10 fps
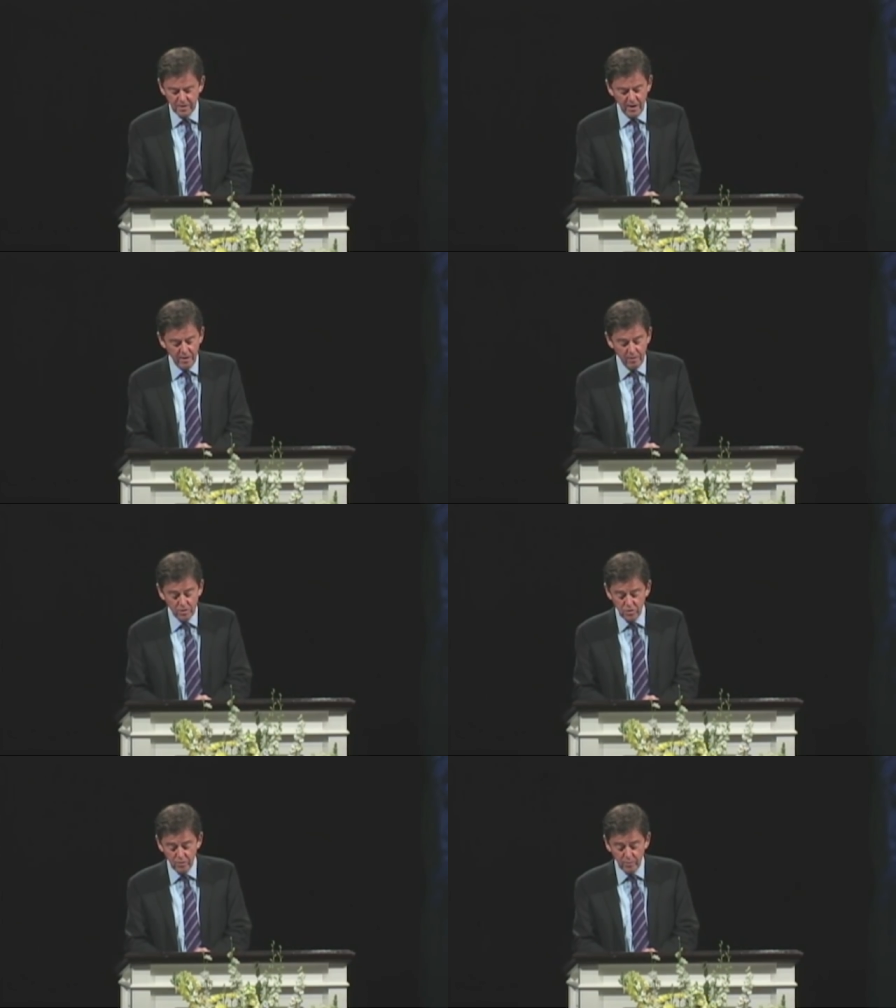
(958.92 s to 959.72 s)
I'm
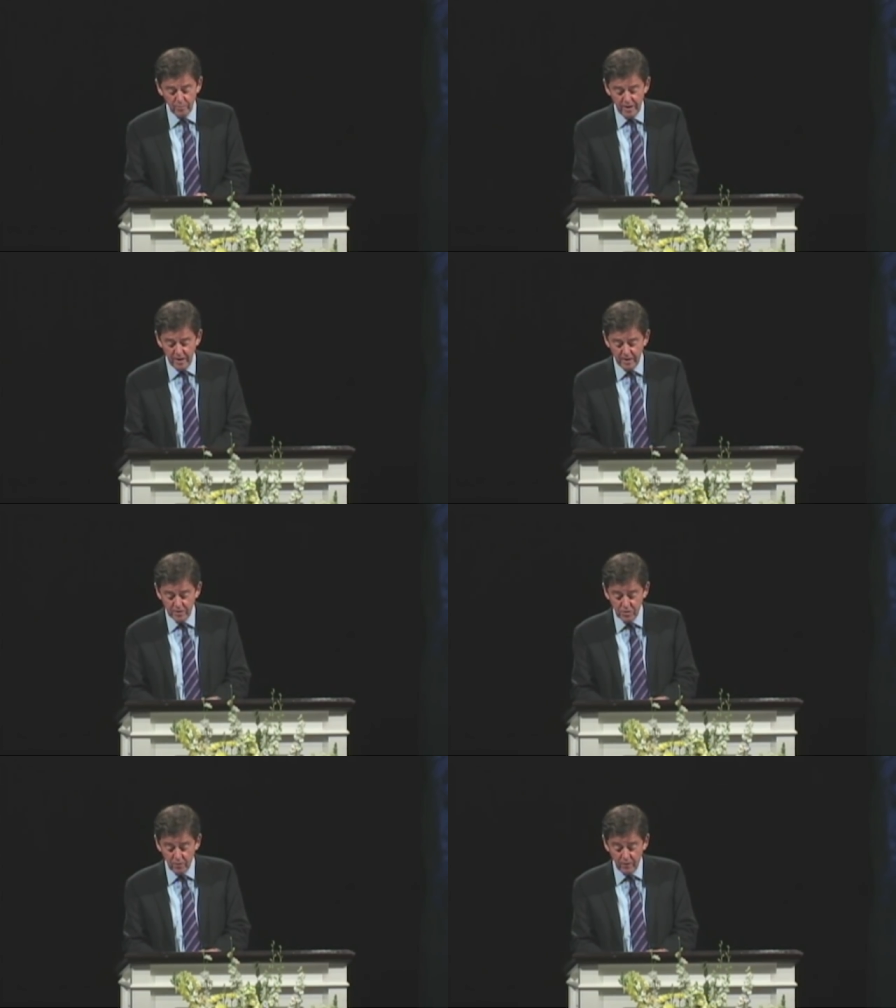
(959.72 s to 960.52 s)
not sure there were many in
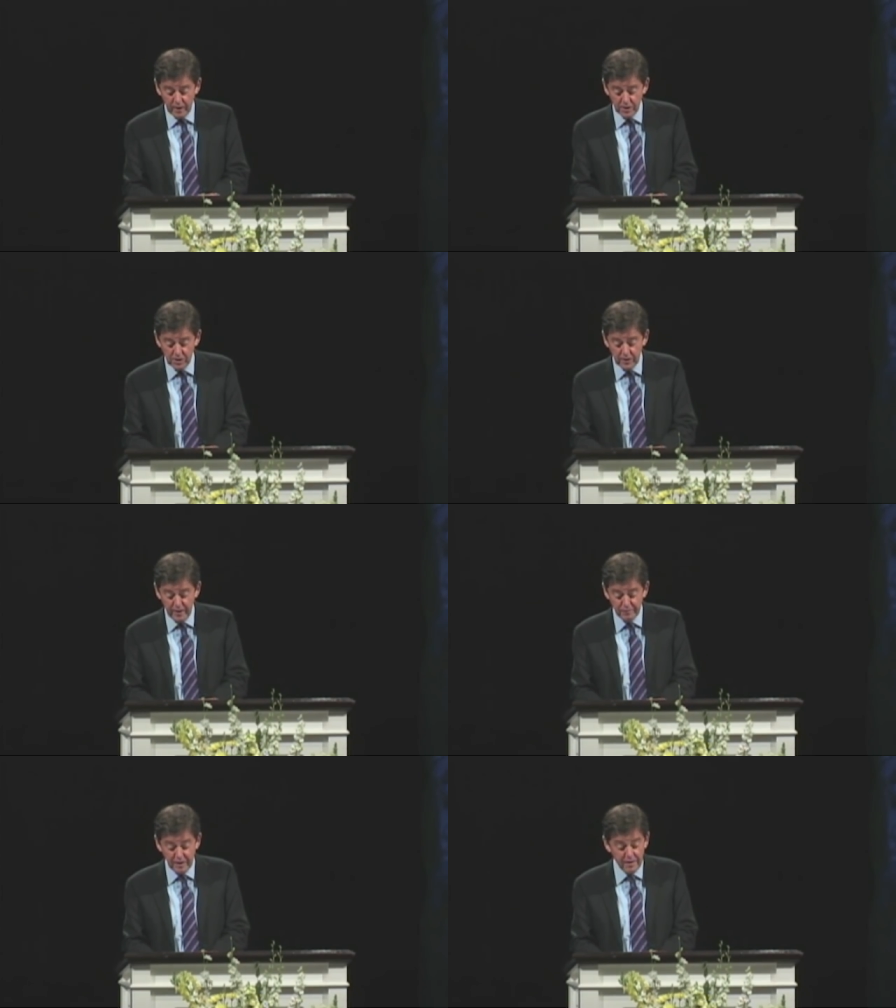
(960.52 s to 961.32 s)
his congregation
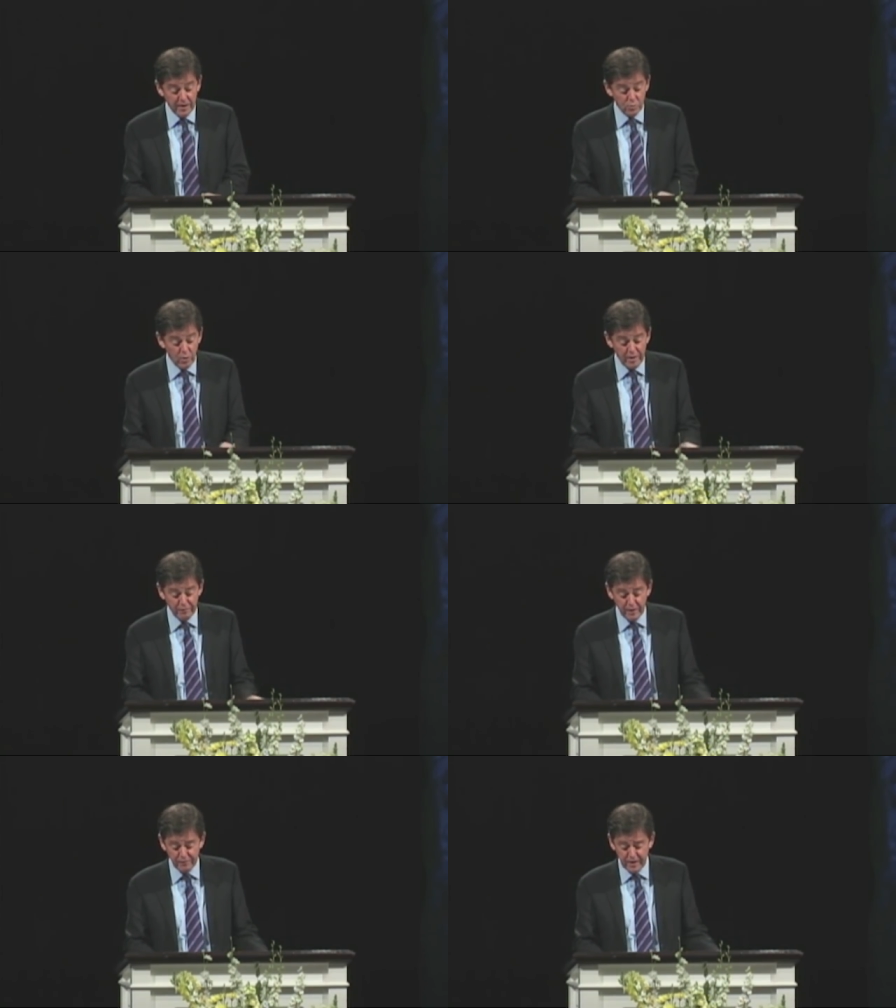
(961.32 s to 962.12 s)
left. I think his
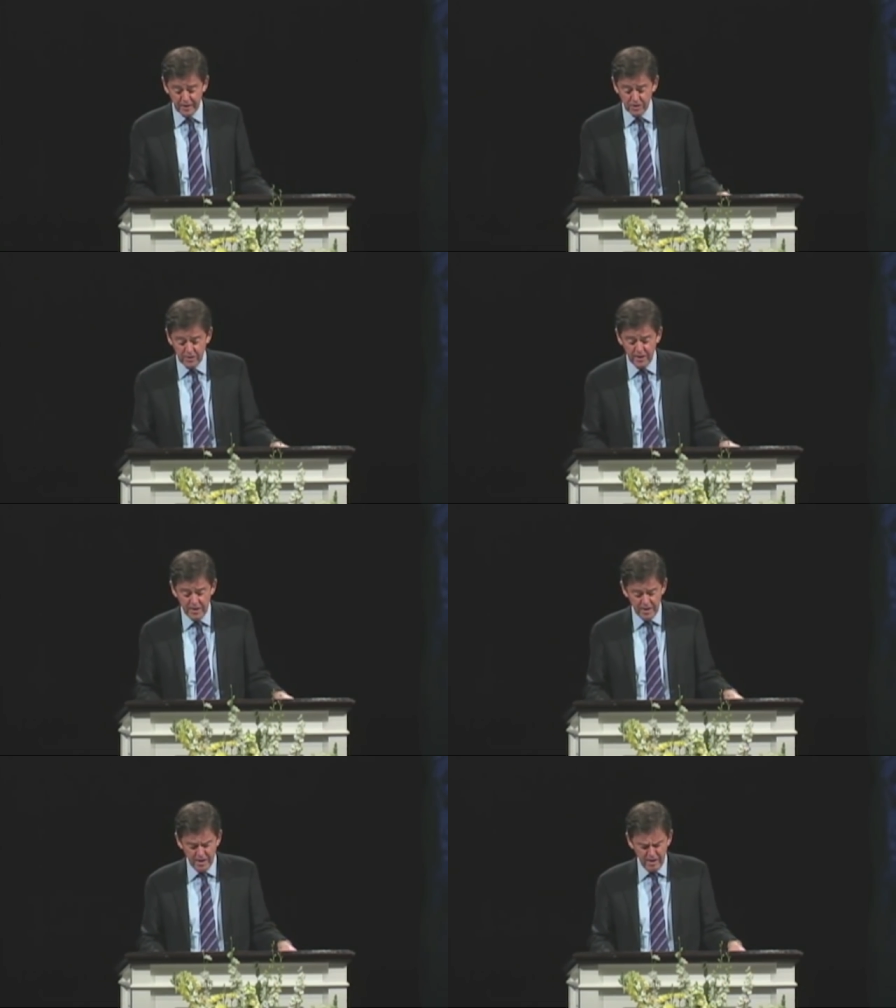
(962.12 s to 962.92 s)
wife left, actually,
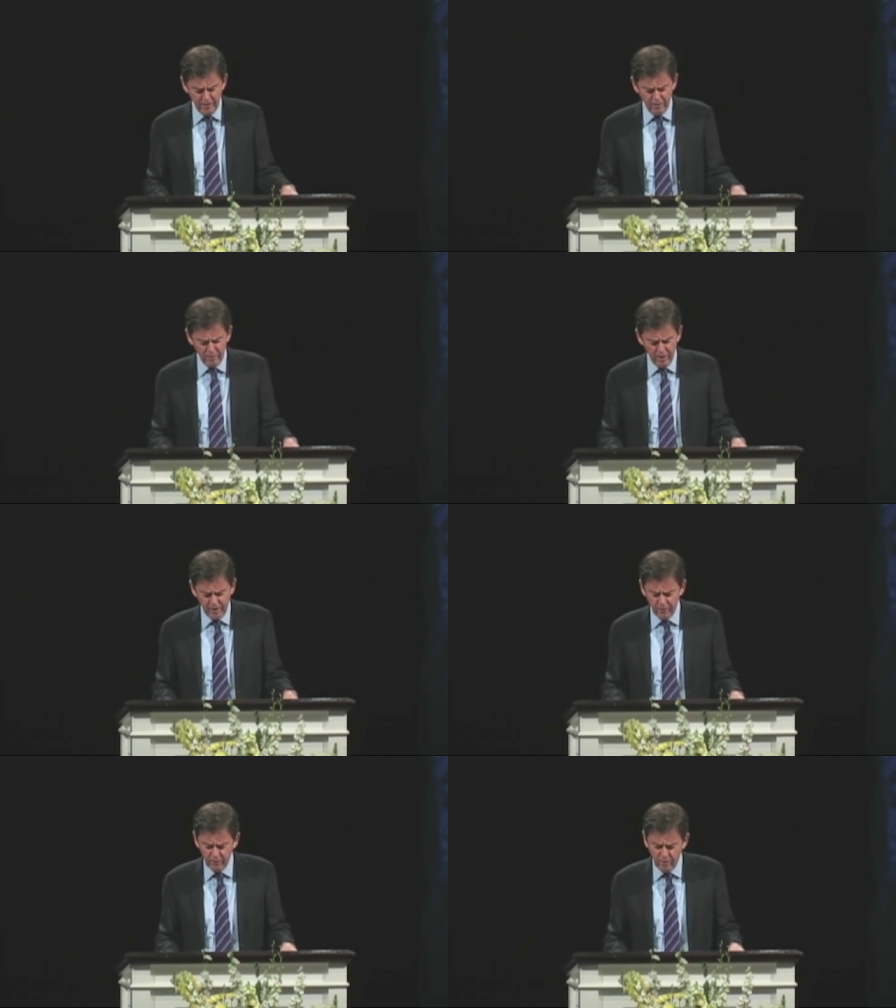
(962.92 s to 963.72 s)
uh,
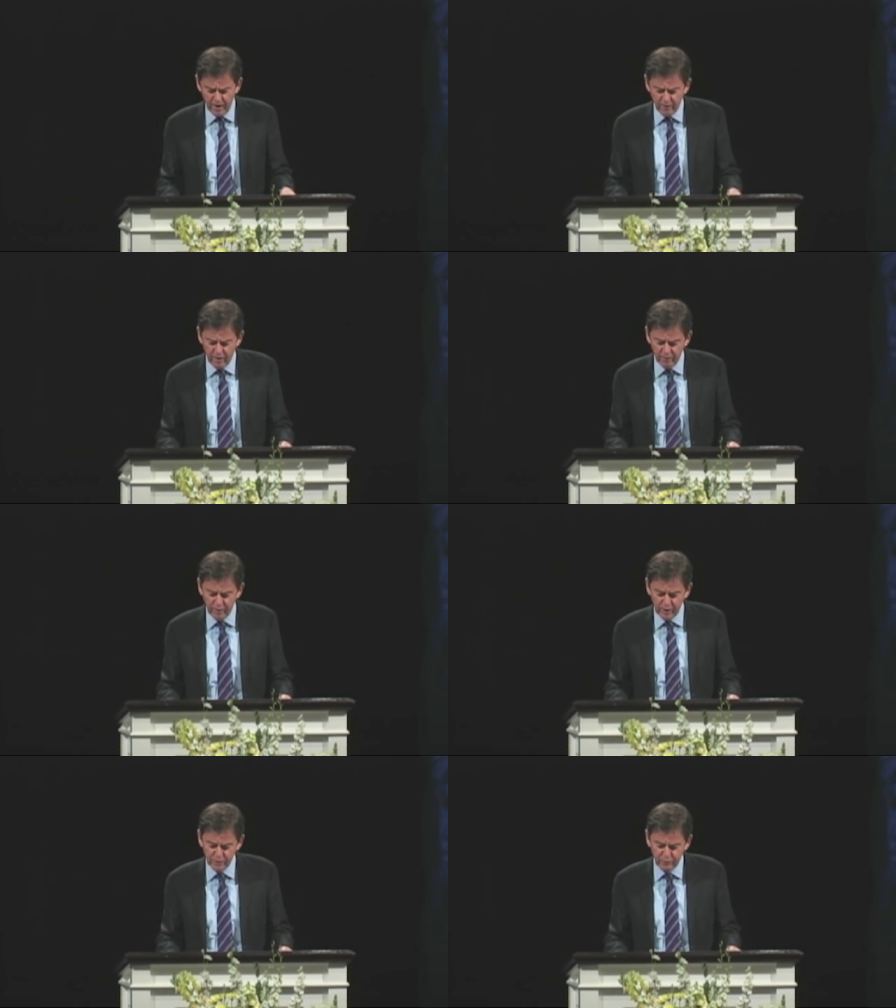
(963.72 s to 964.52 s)
right, right around
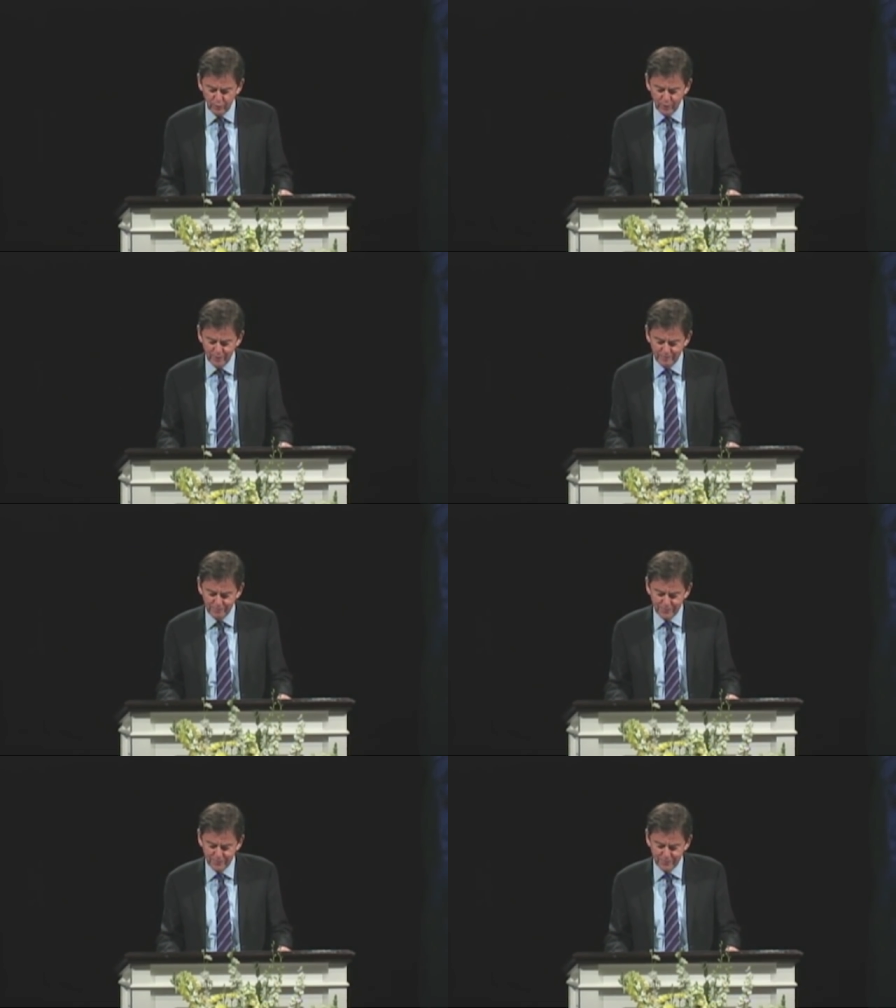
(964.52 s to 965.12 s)
verse 4.